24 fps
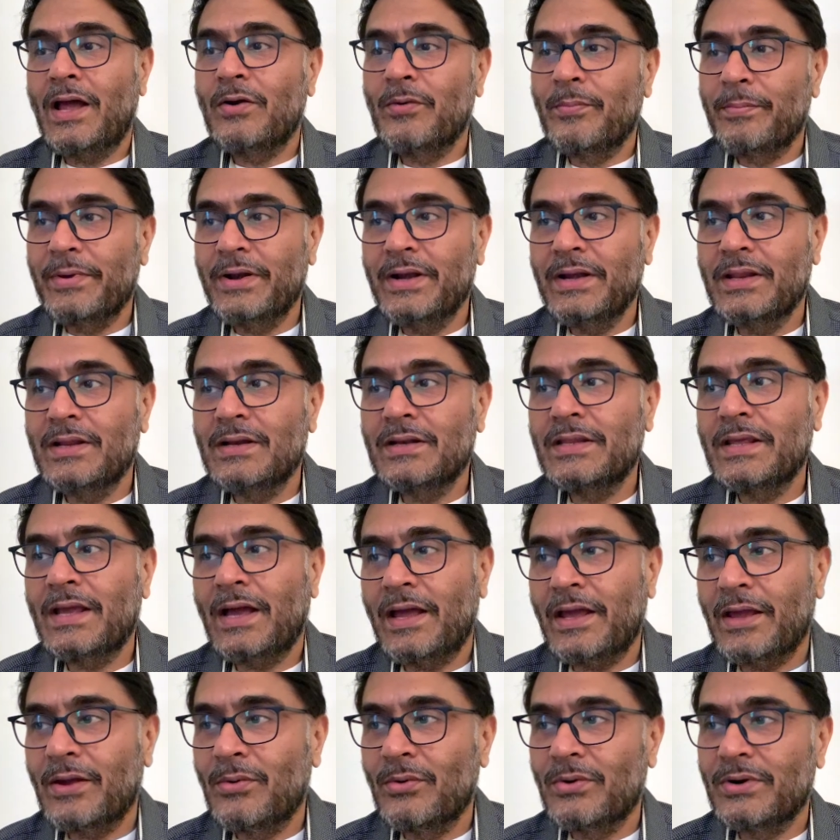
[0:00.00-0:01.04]
opinion, the
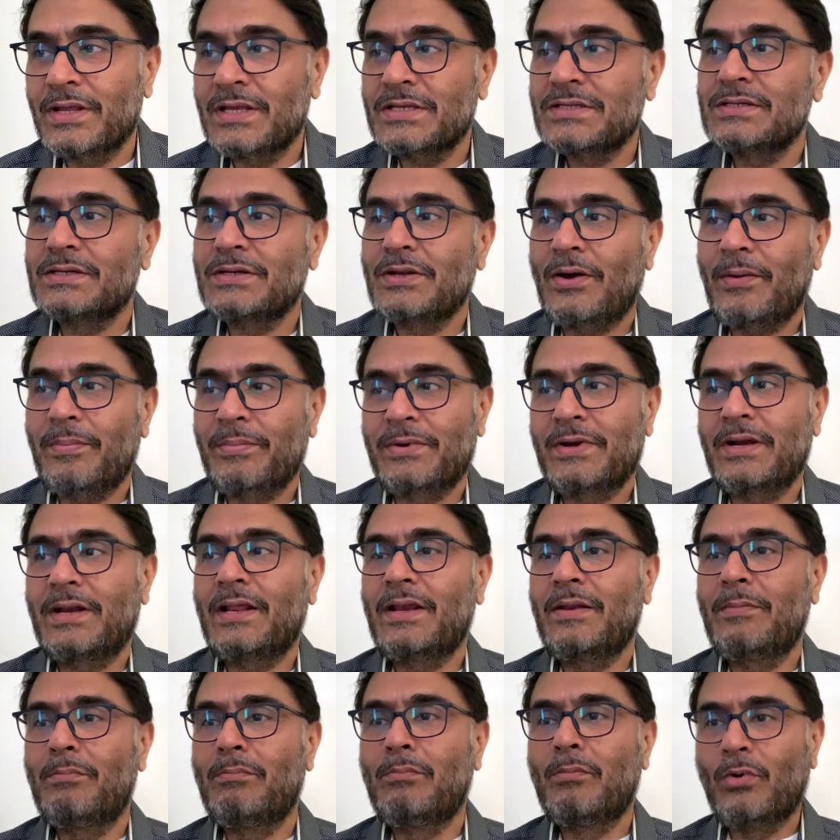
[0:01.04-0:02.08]
High Court has adopted an
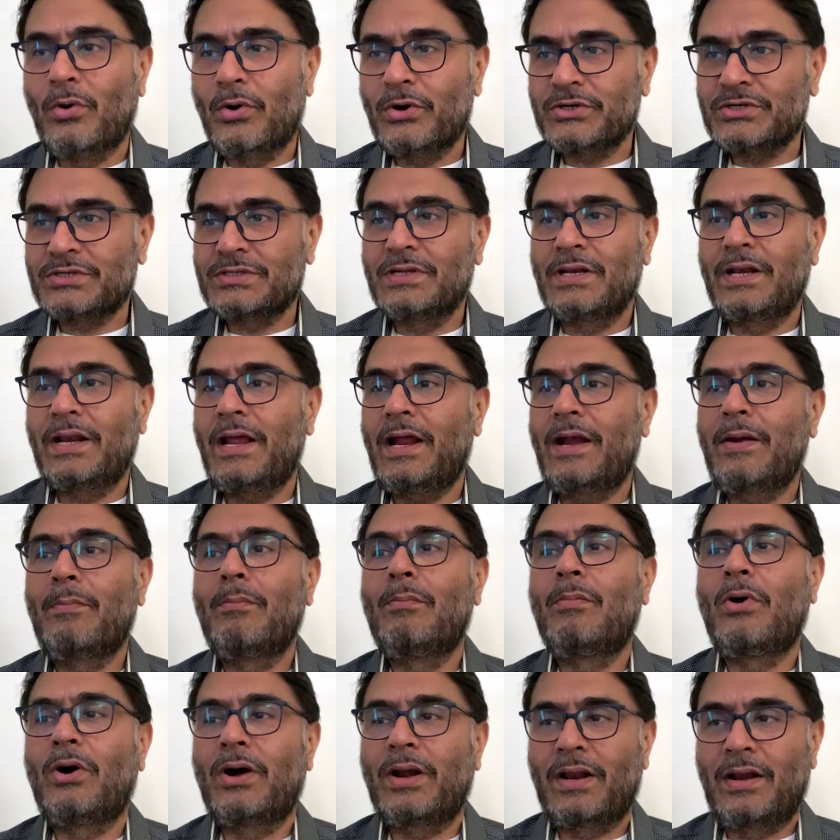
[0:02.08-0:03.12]
emotional and
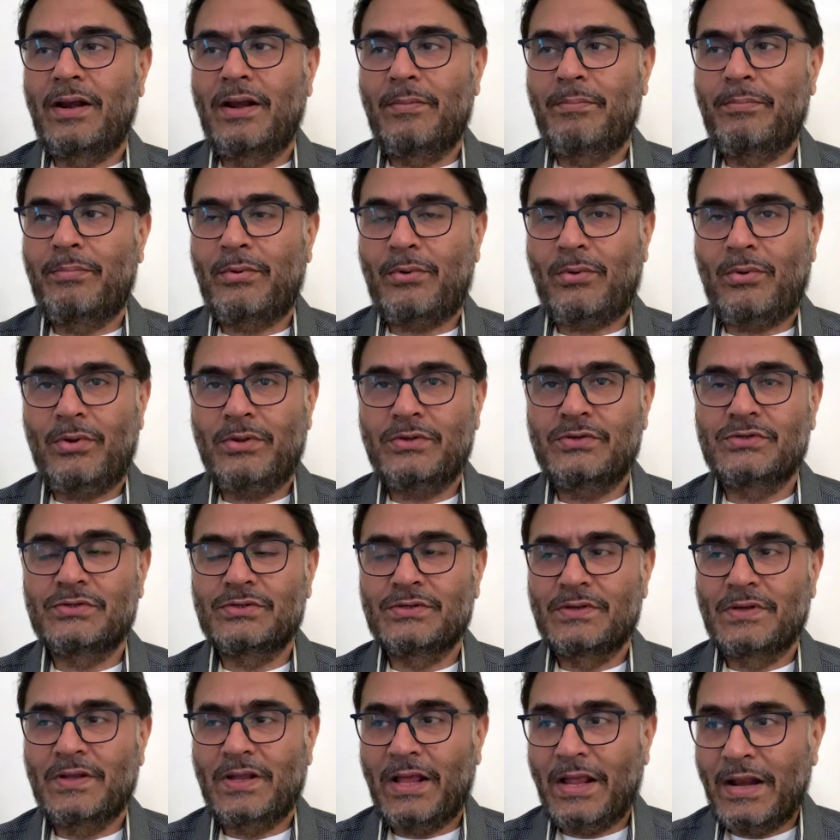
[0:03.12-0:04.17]
moral approach
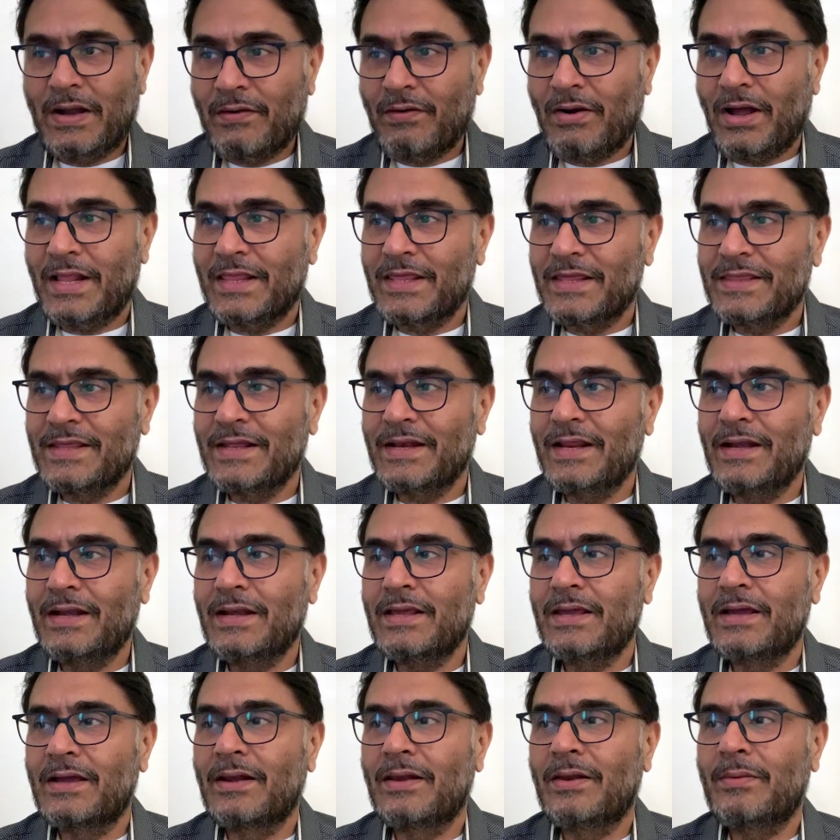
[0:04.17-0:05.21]
rather than a
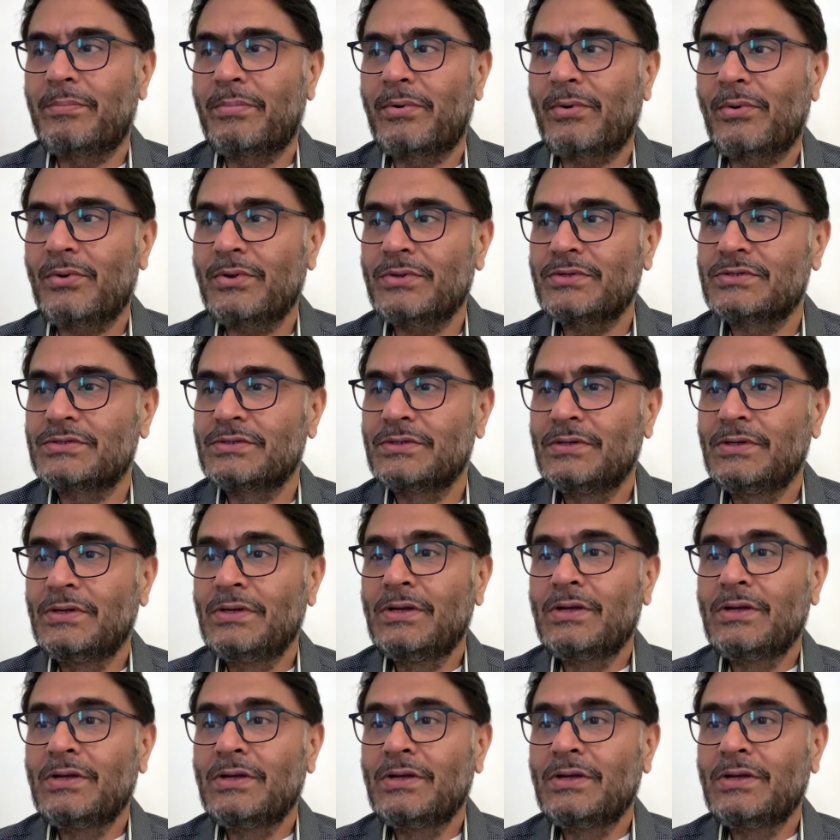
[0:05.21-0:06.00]
legal approach.